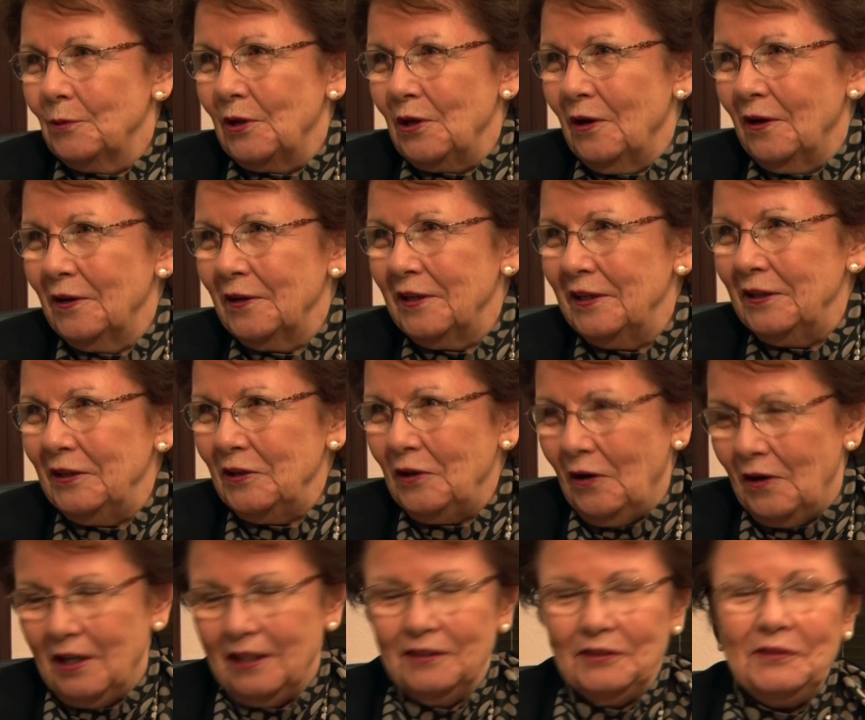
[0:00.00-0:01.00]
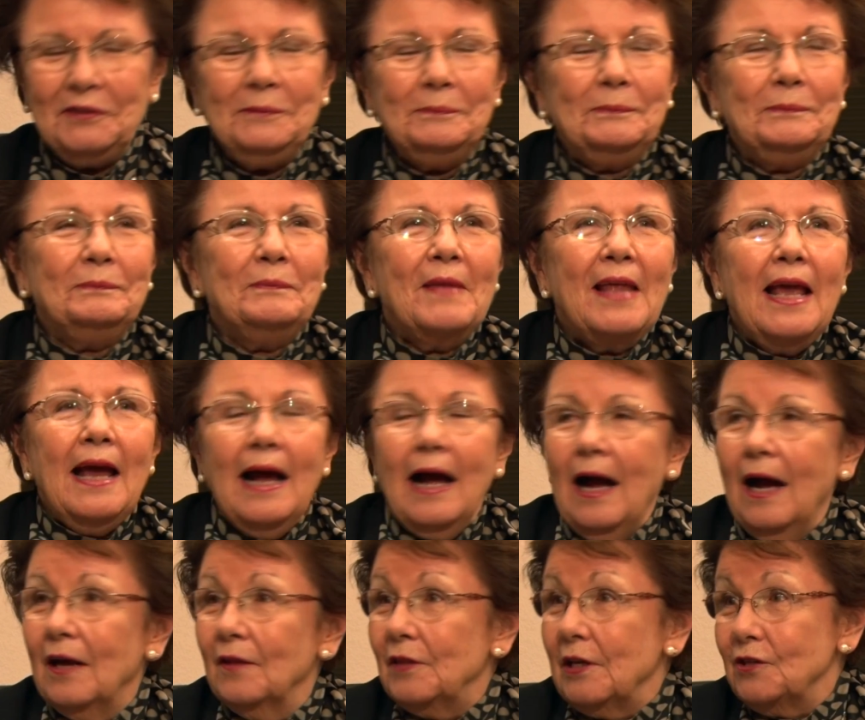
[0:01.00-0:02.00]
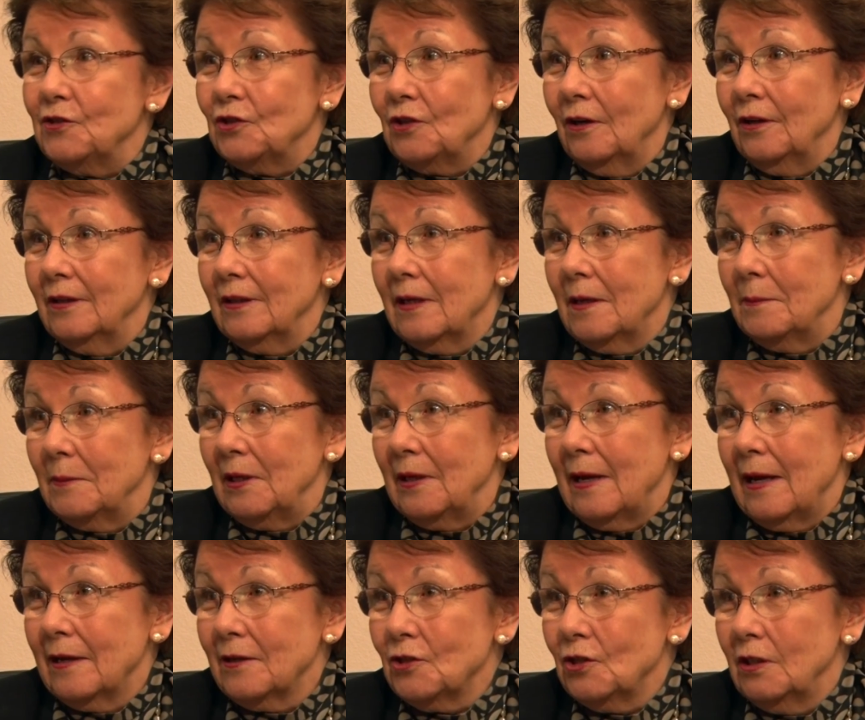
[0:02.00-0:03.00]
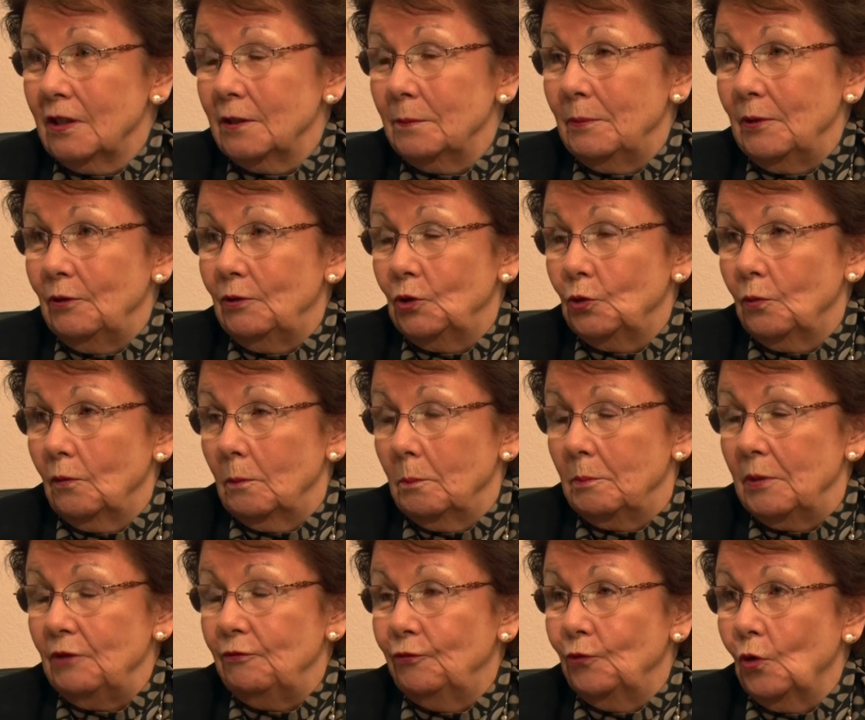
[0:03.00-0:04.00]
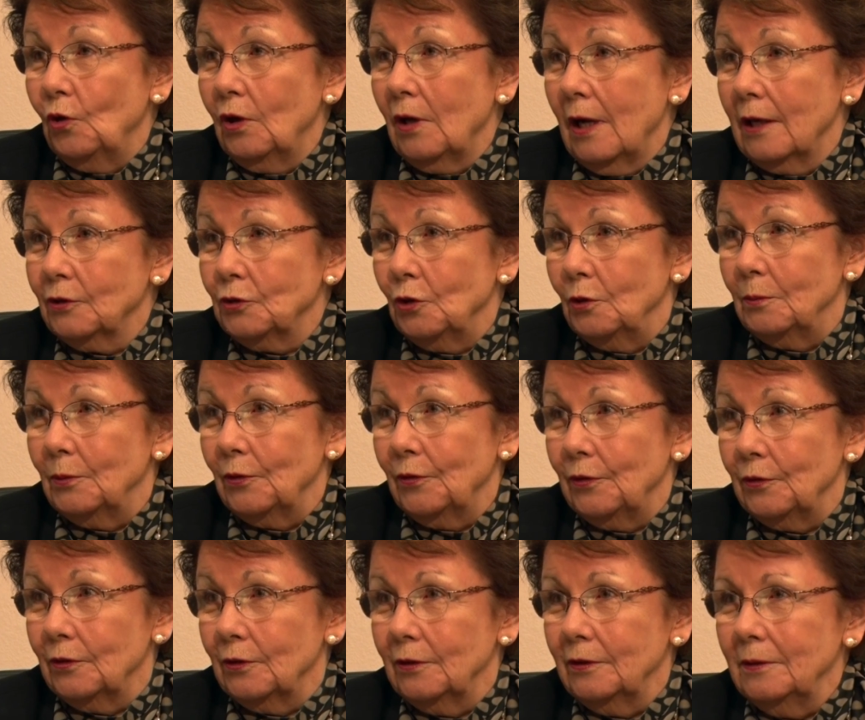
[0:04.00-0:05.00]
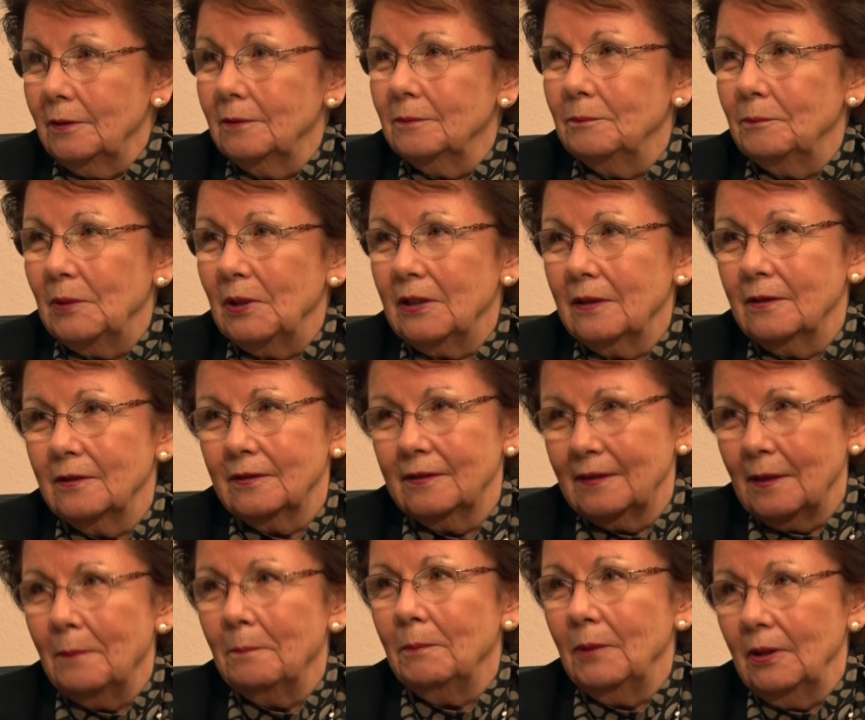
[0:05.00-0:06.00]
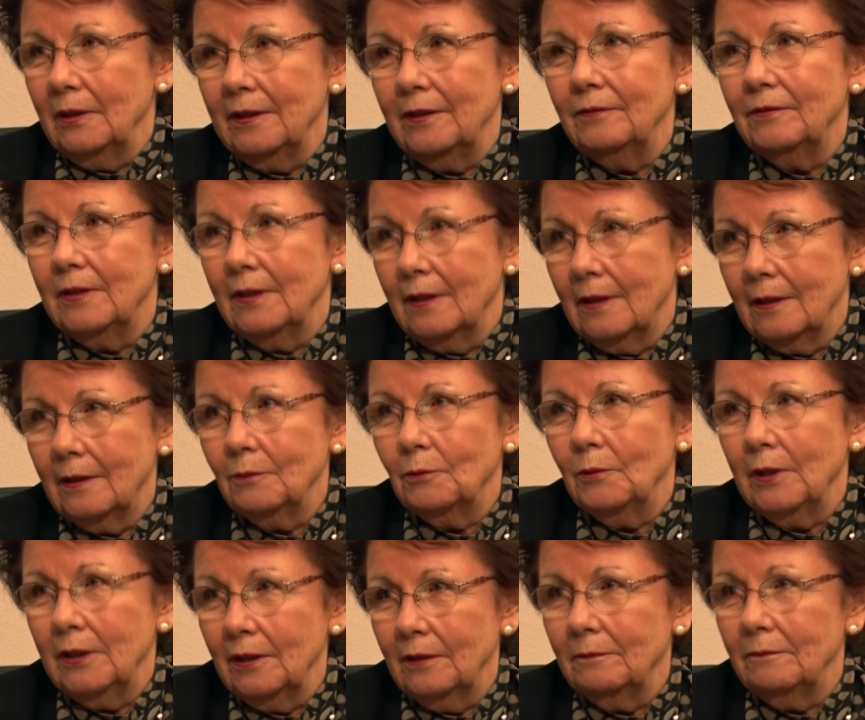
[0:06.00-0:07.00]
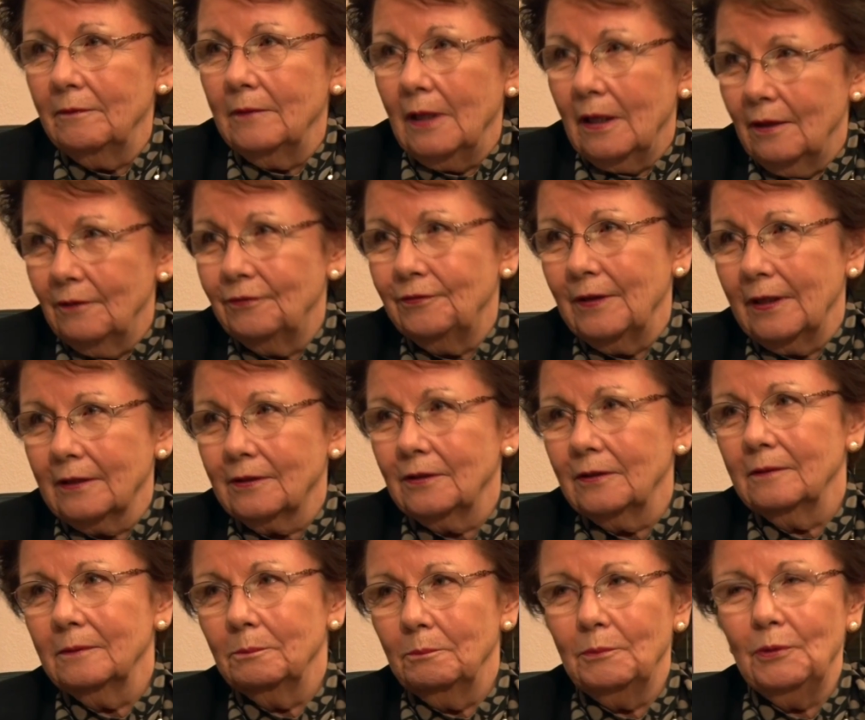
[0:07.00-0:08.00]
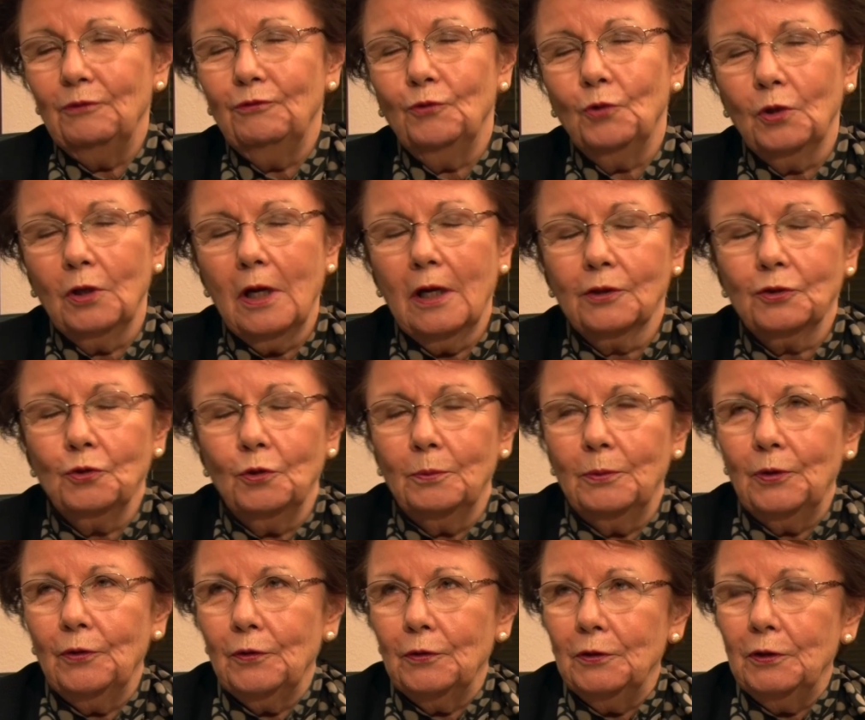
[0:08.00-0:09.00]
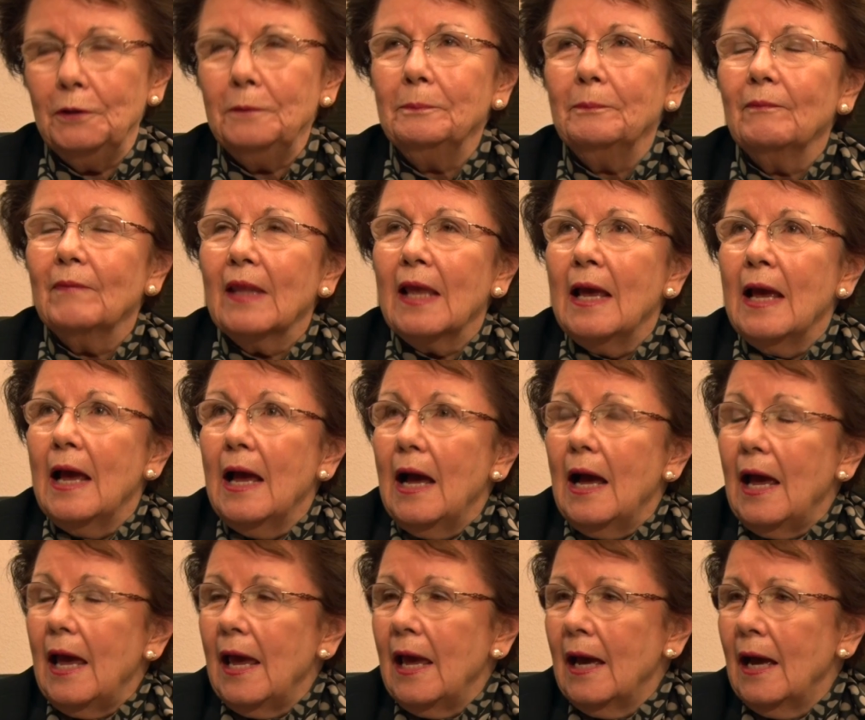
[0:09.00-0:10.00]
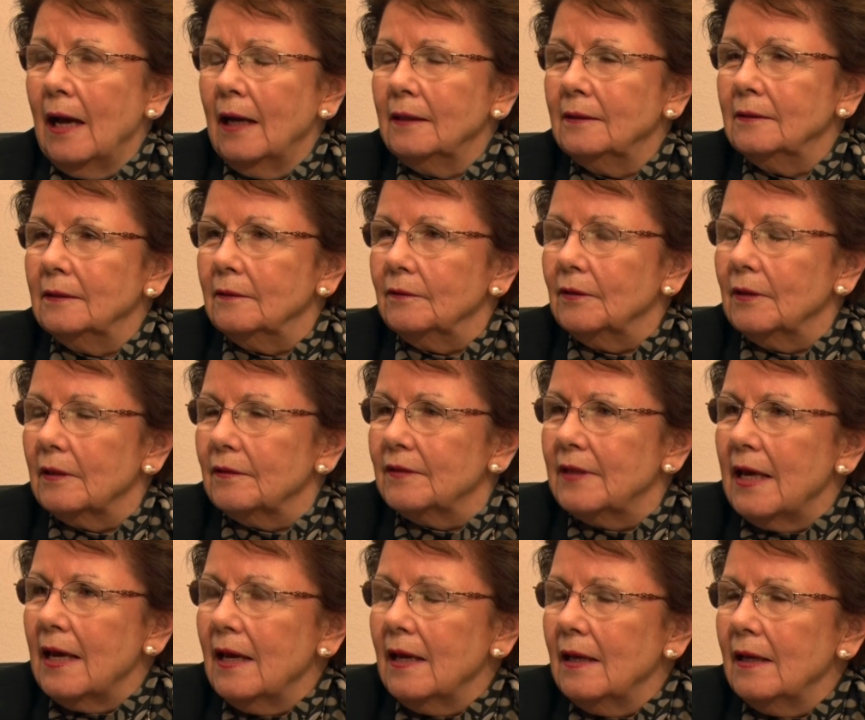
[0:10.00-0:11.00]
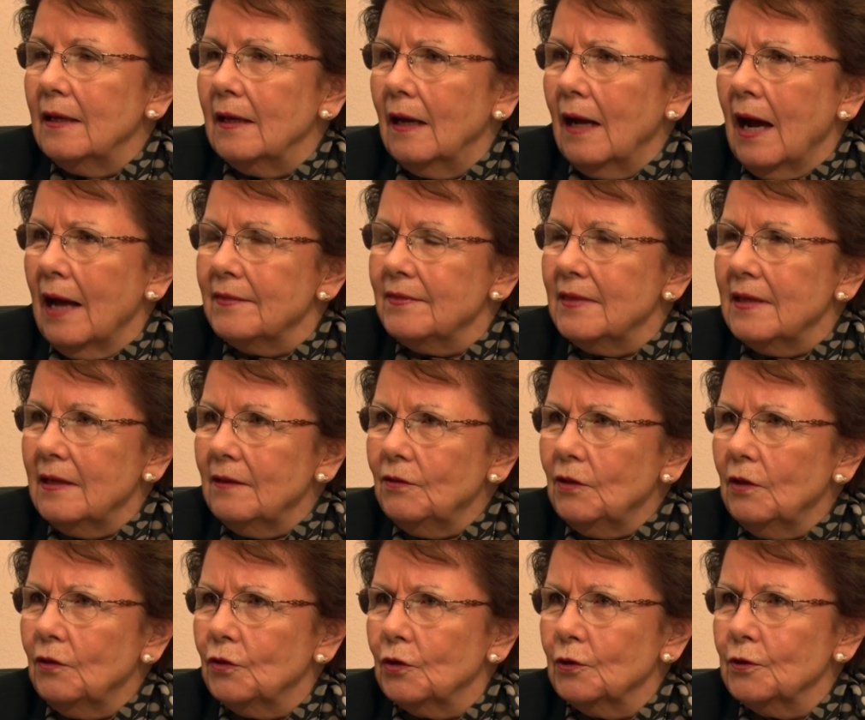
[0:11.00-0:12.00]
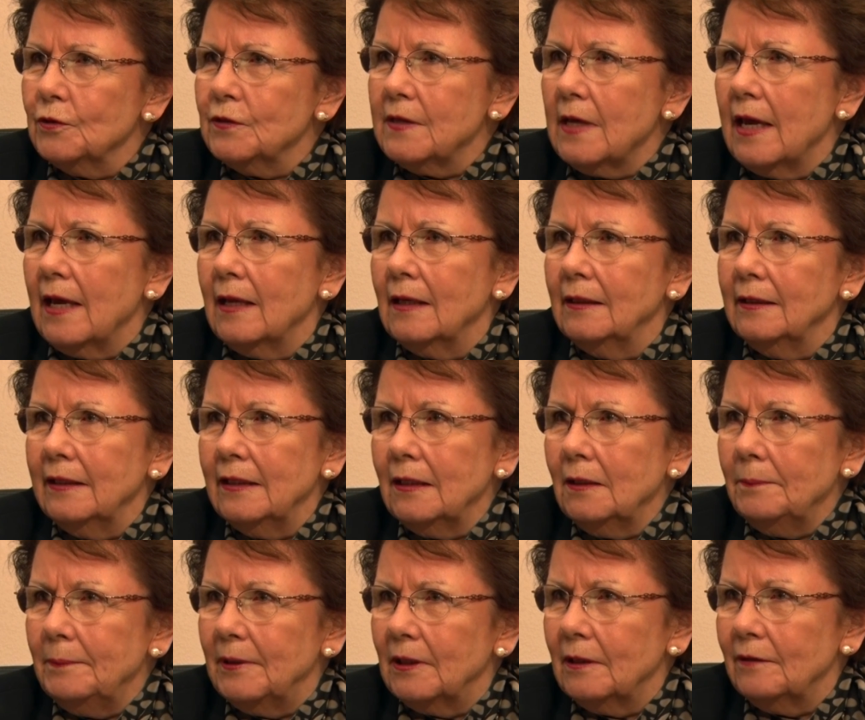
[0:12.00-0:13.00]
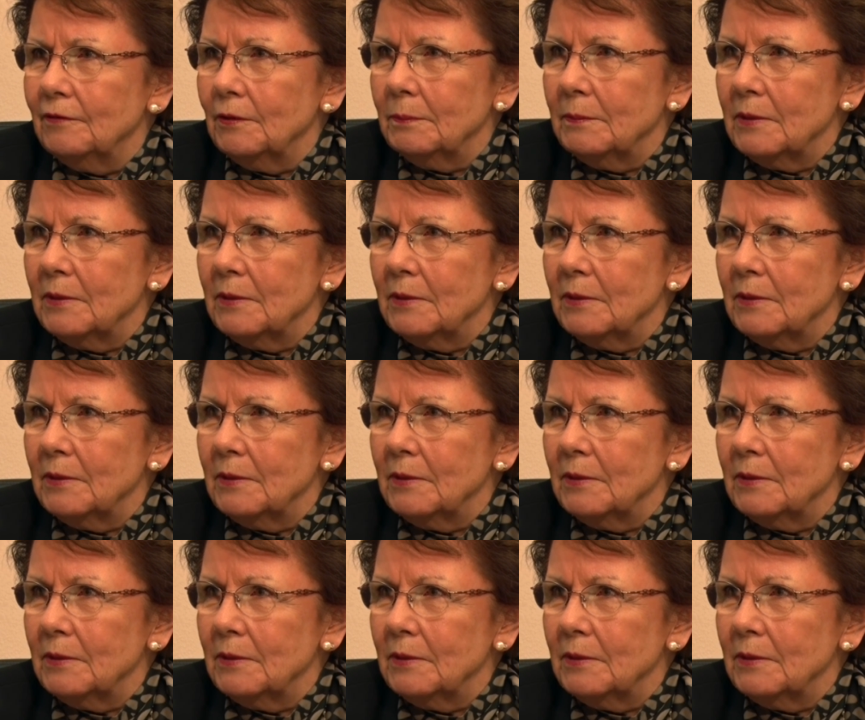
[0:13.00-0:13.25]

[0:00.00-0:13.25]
we are getting calls. They started coming actually before October 3rd because some believe that it went in effect before October 3rd. And I think that there's a little bit of a